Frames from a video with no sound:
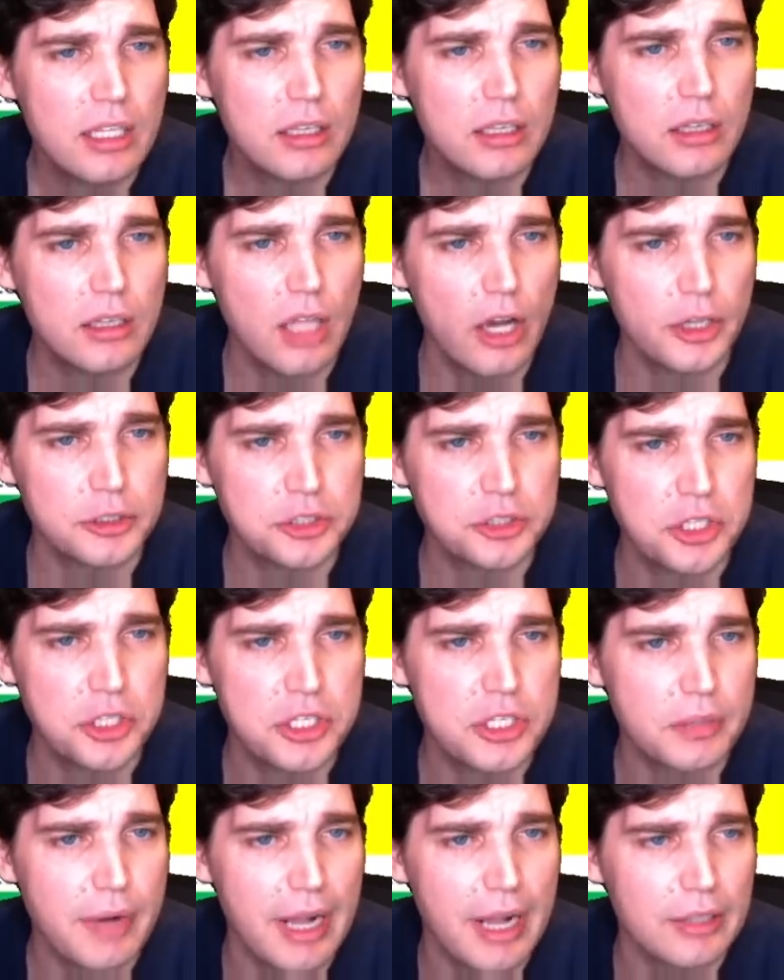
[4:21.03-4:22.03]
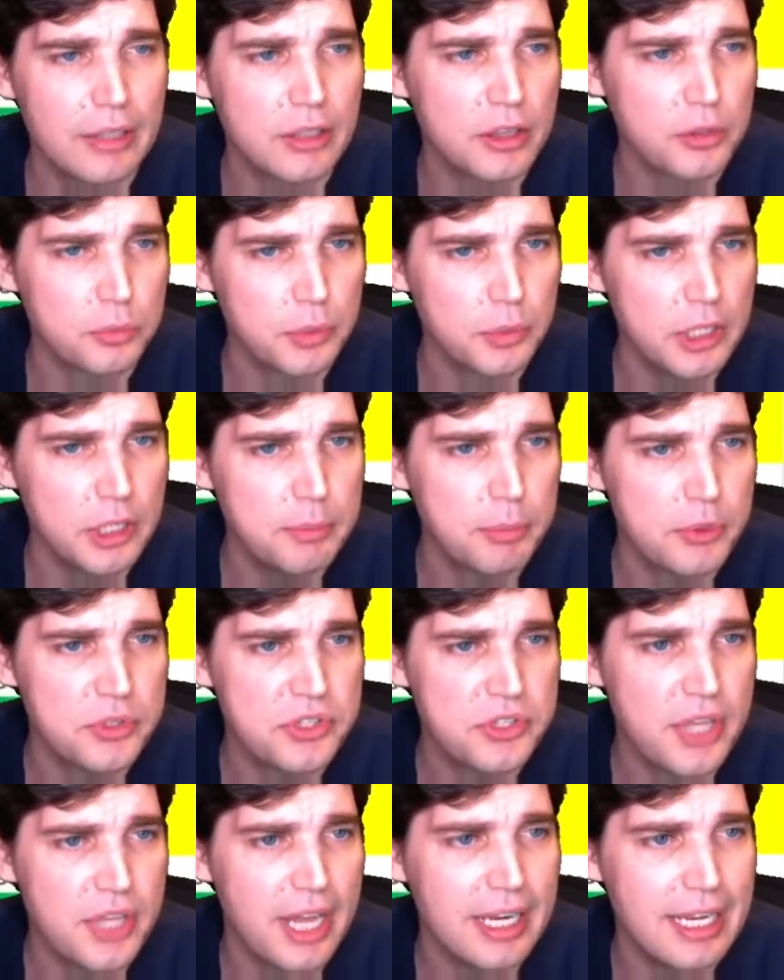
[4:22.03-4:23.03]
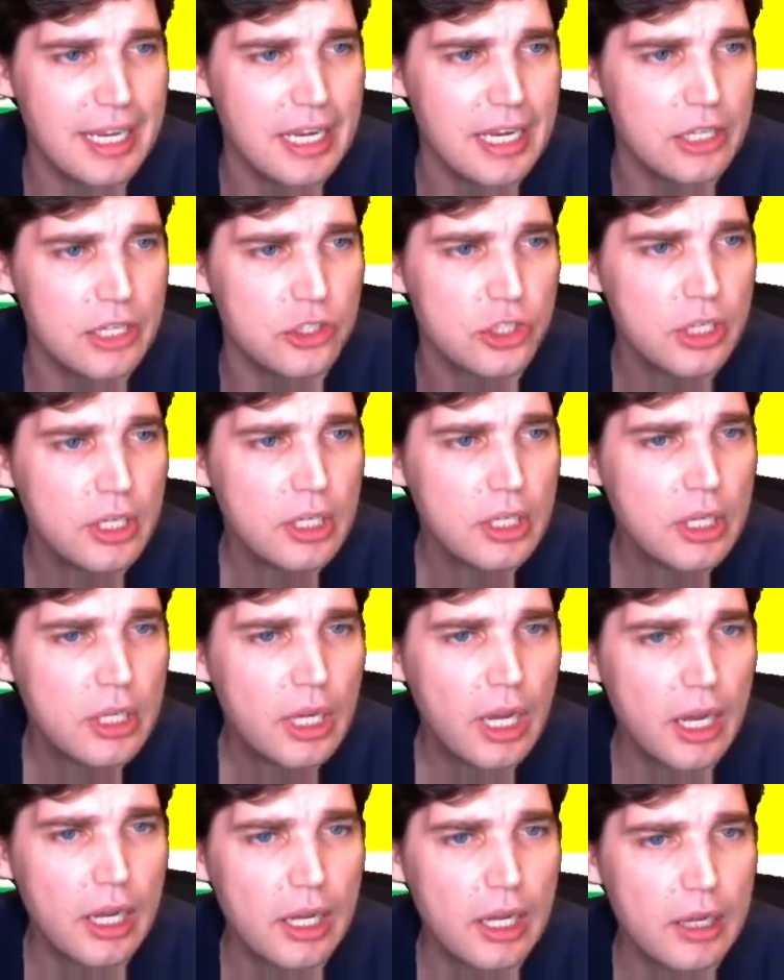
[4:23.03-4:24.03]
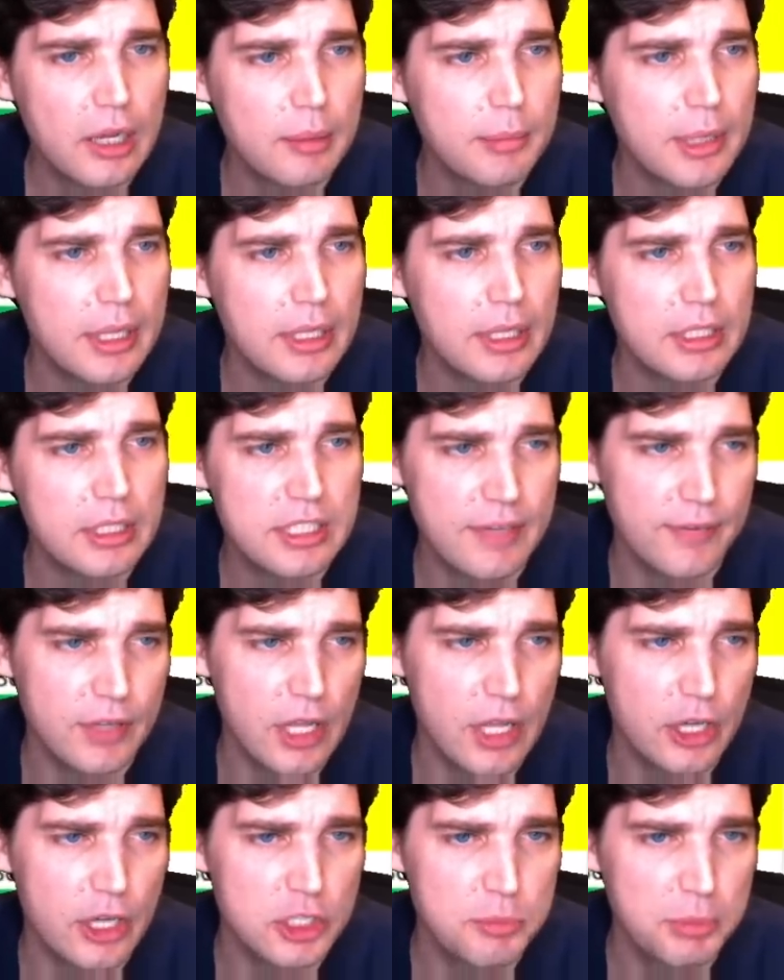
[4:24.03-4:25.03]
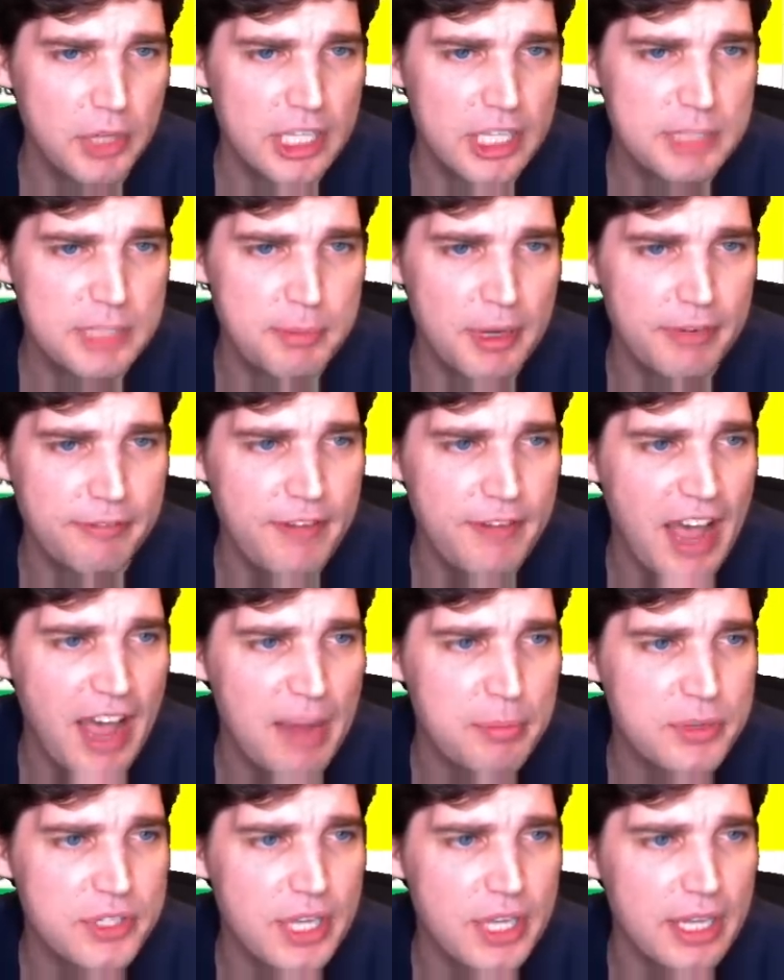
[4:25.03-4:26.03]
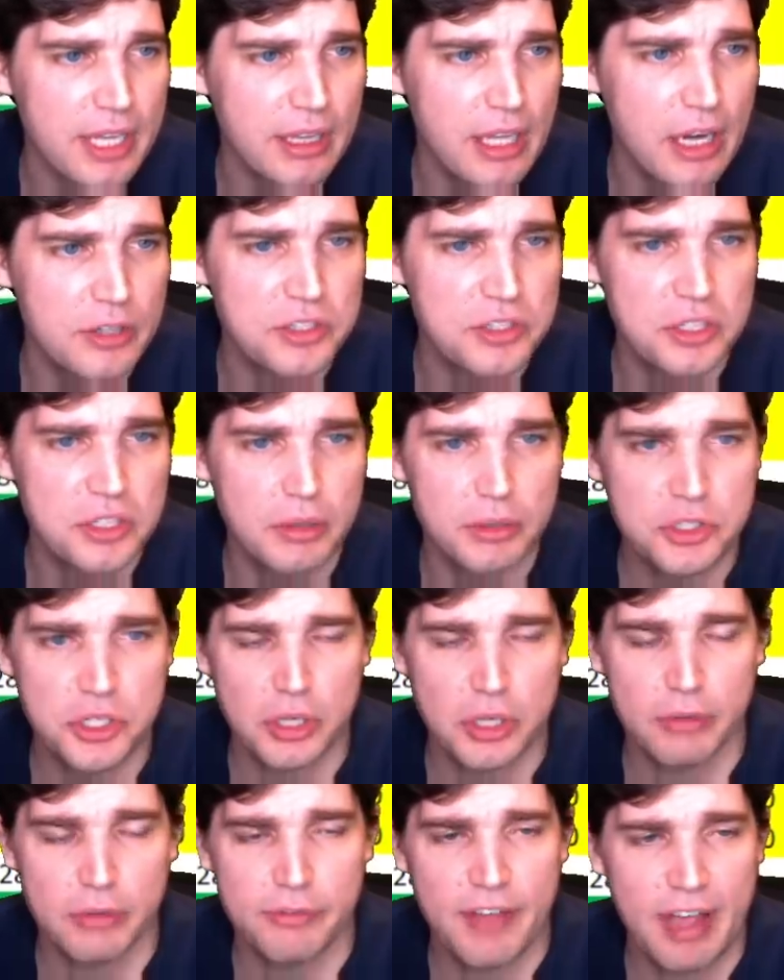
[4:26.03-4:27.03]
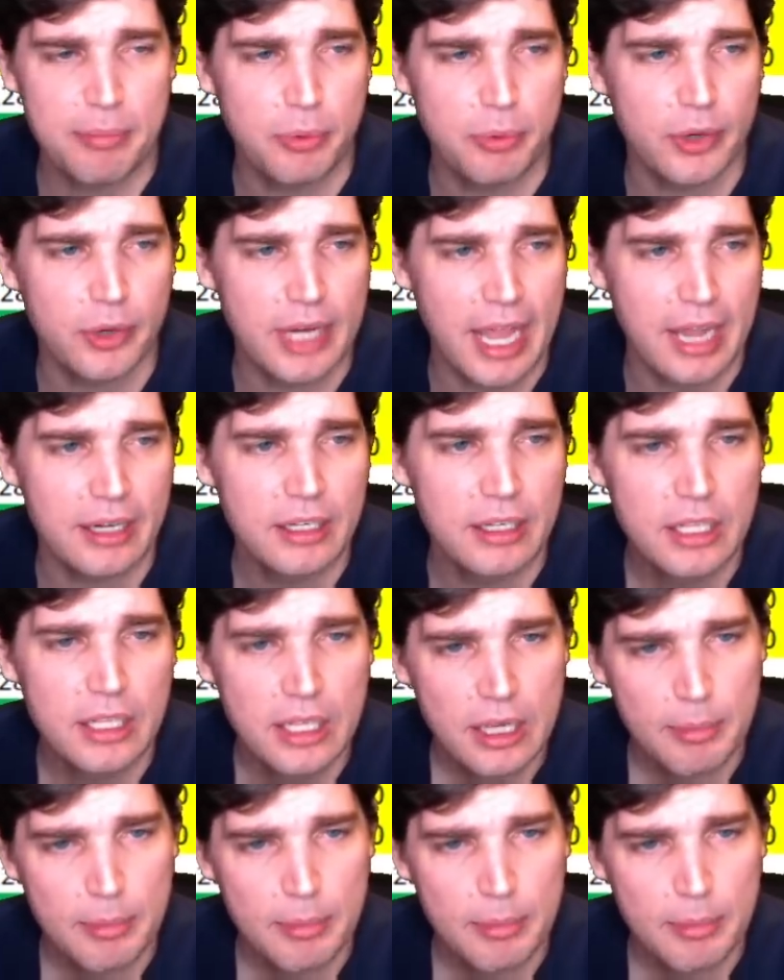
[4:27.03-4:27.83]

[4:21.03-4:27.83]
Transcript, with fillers: Larges around three percent each, um, except for large blitz being five percent, large zero chill five point eight.